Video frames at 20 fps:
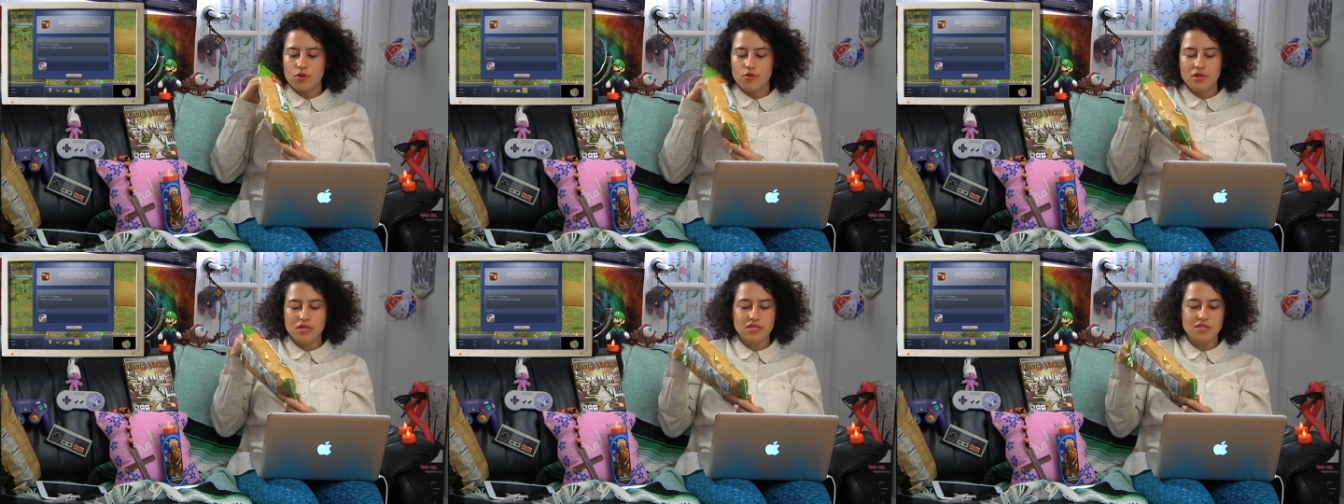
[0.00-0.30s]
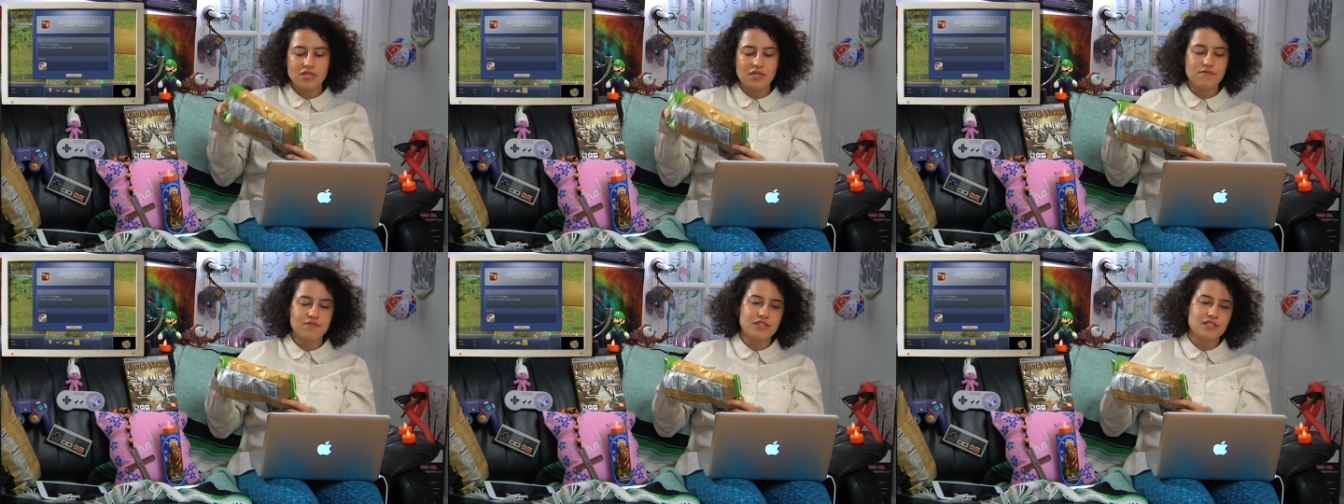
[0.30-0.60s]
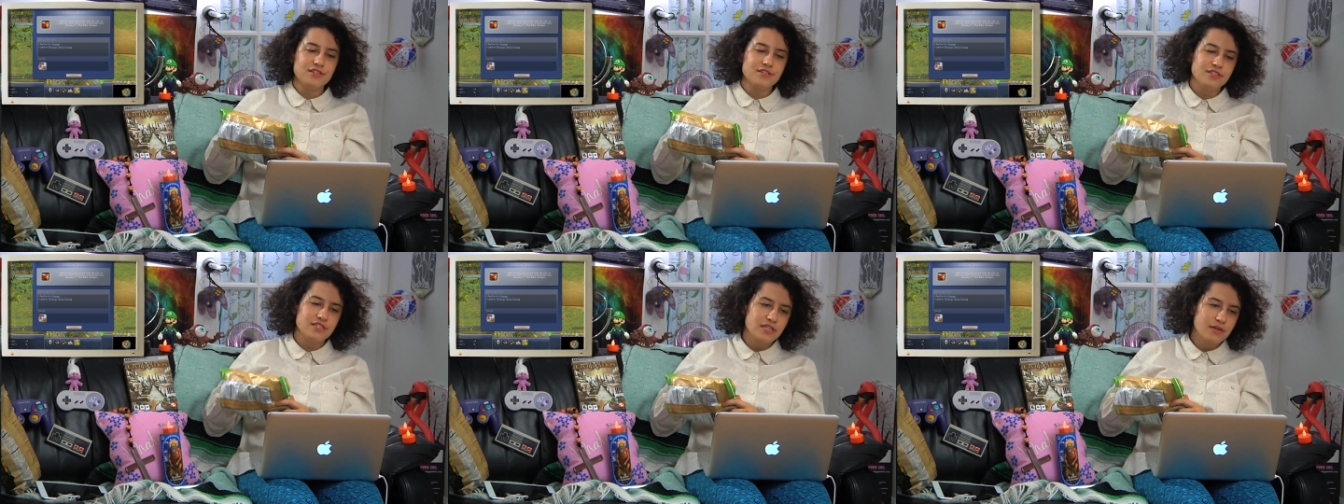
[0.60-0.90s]
No need to even
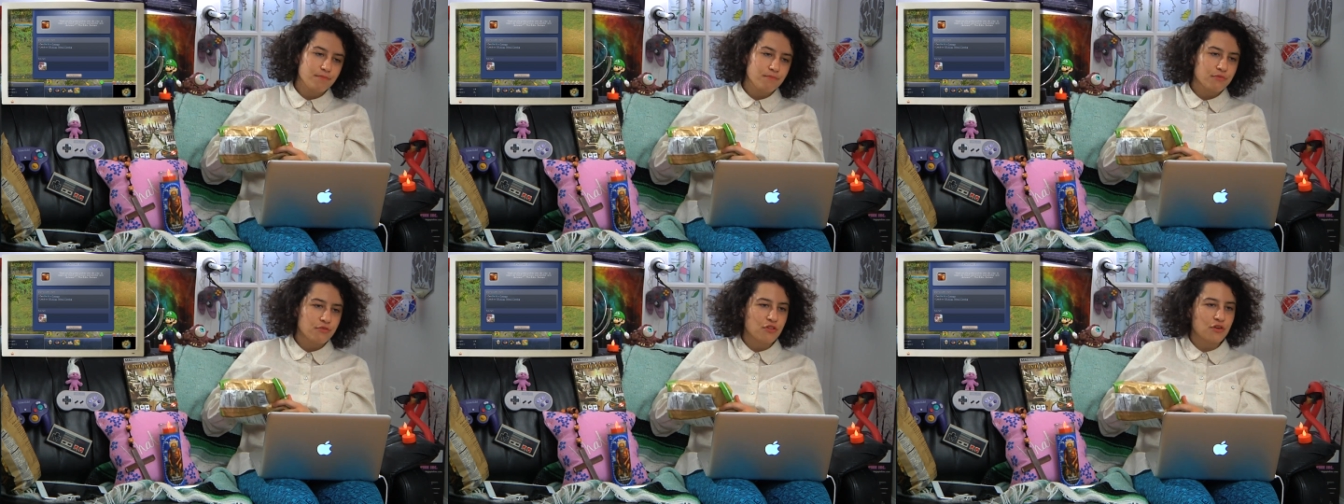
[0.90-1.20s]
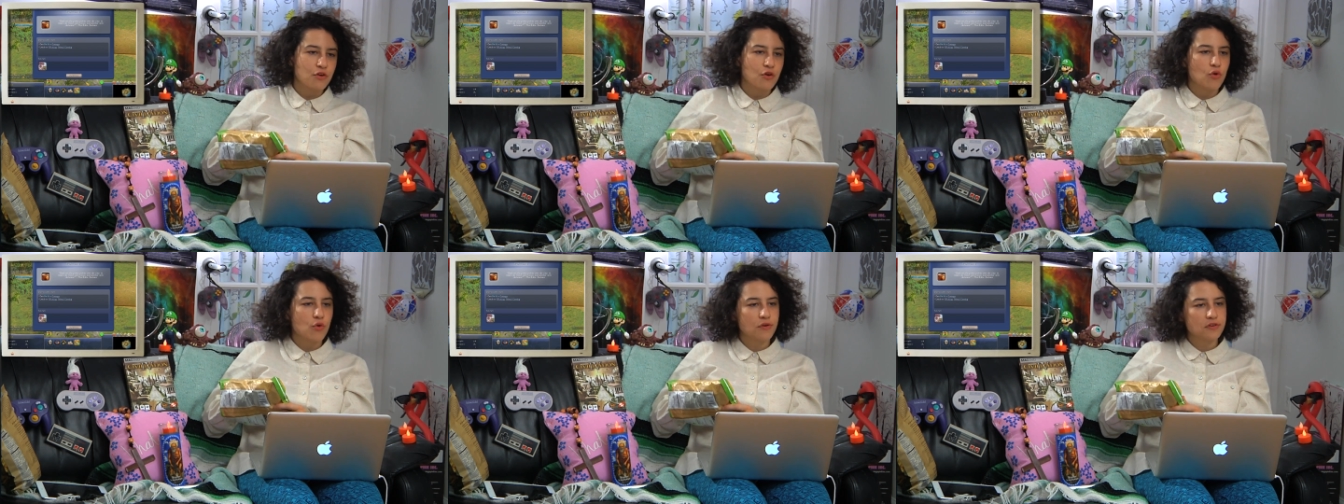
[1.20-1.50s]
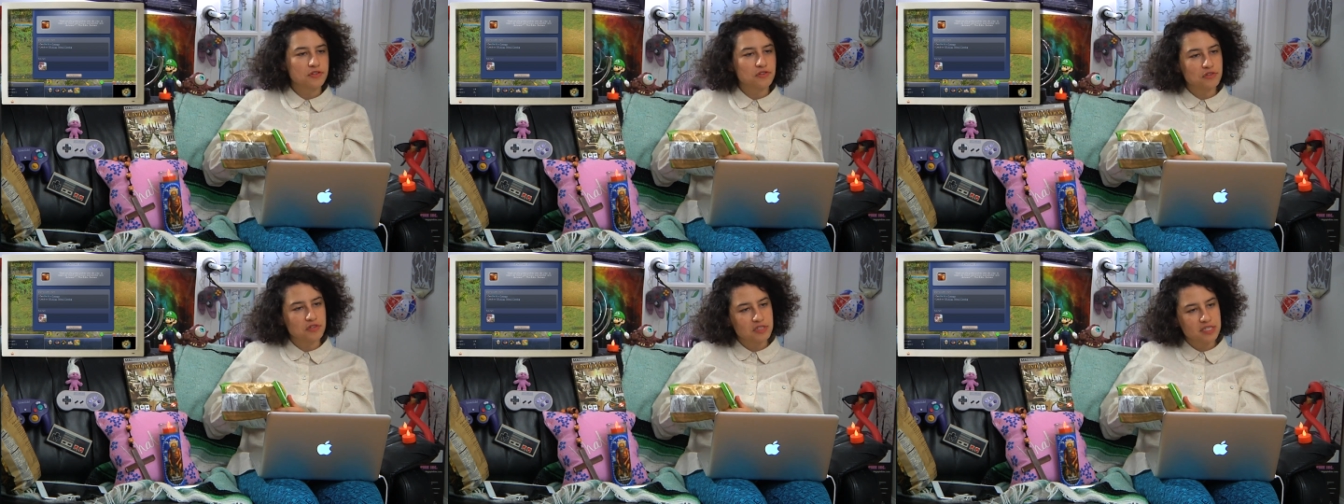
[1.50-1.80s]
dip the
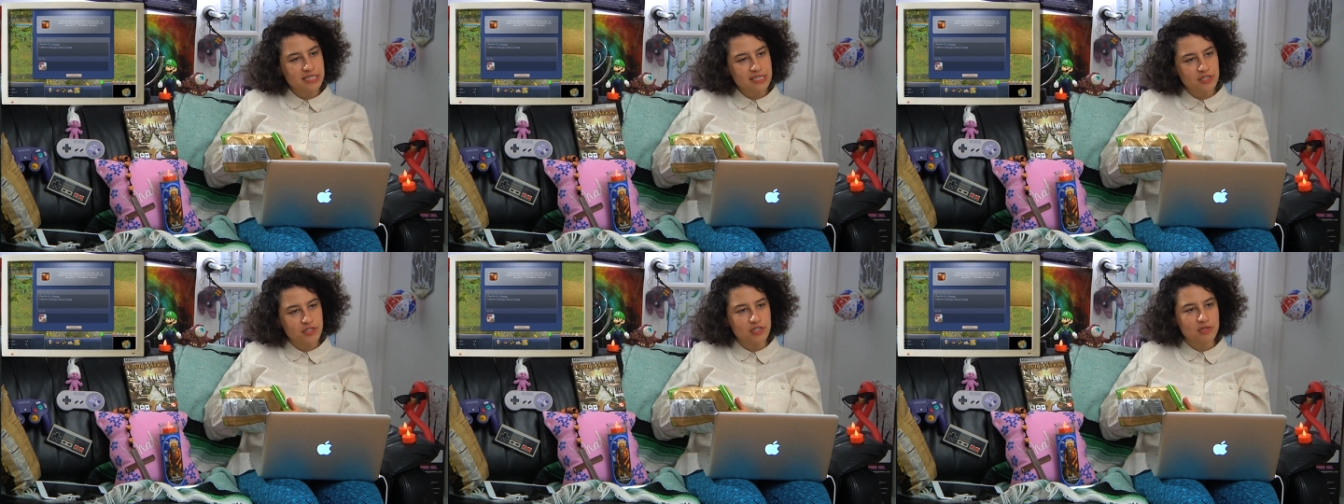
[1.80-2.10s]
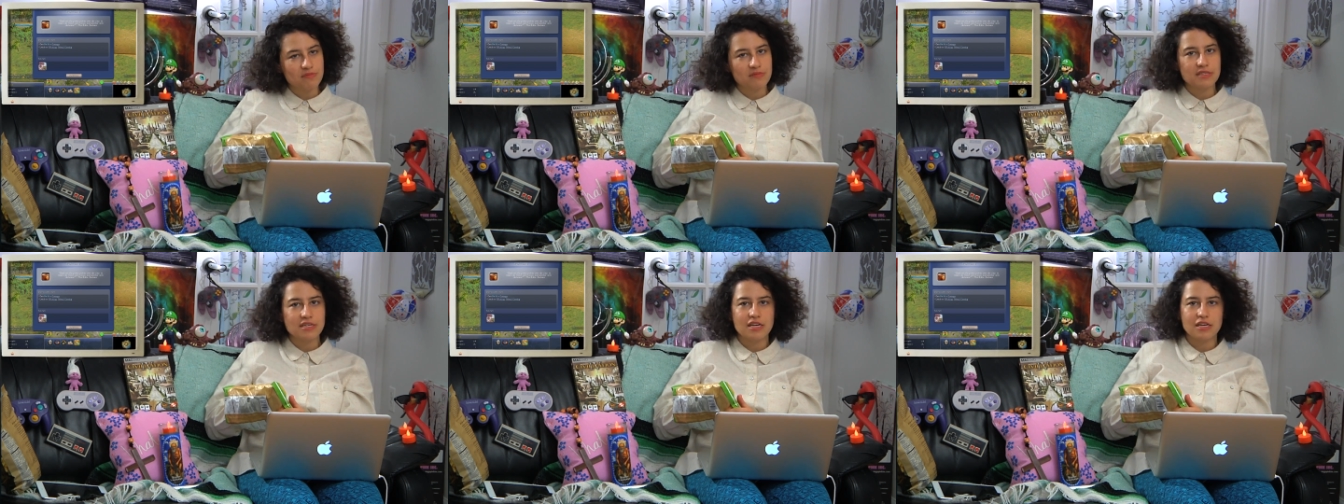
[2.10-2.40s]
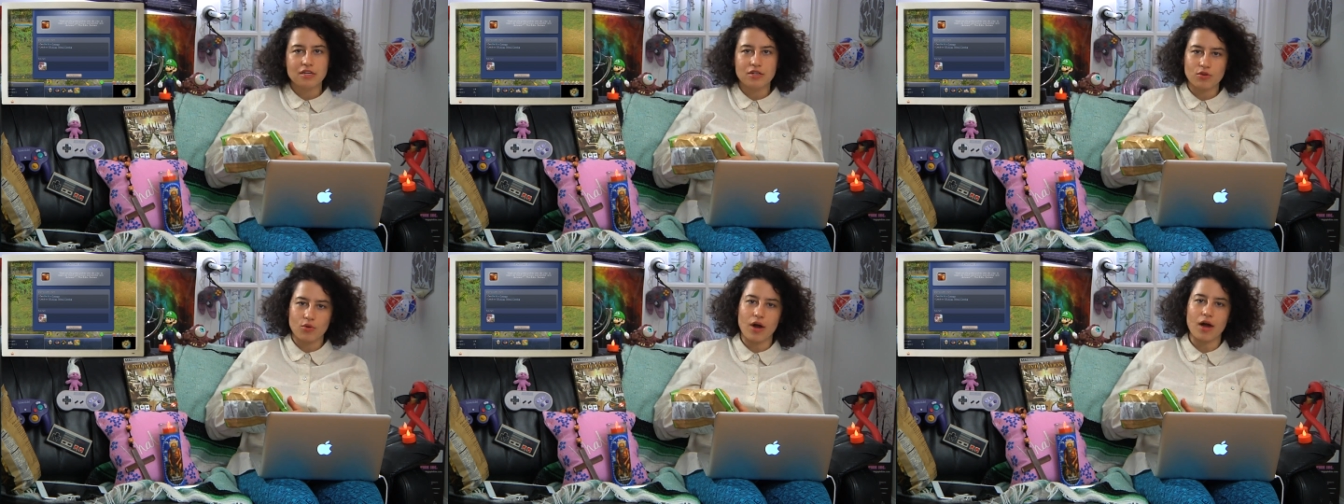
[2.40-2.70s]
corn tortilla chips
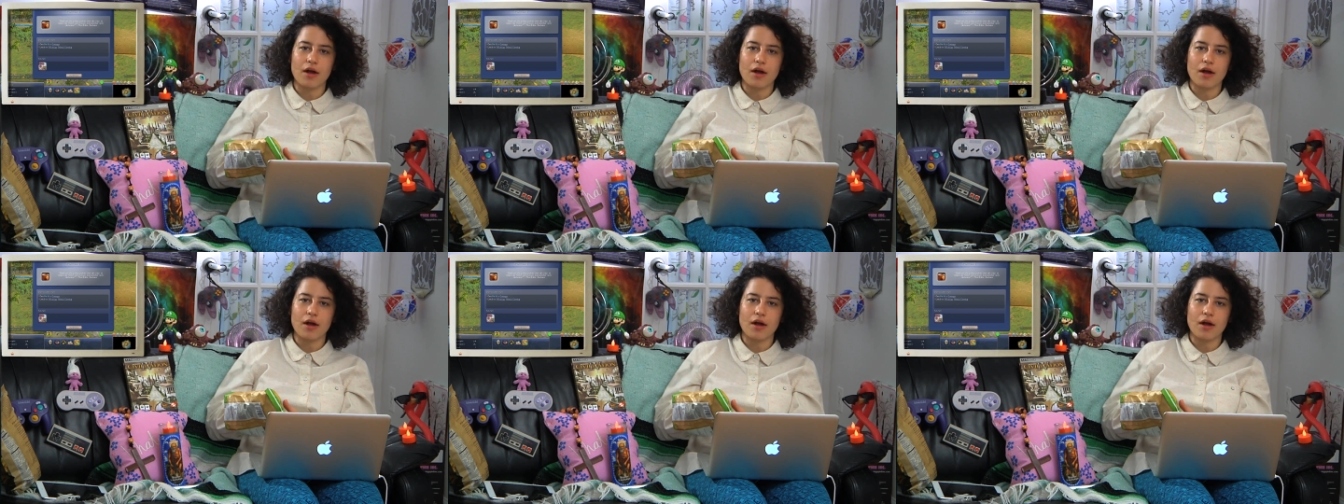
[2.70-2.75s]
in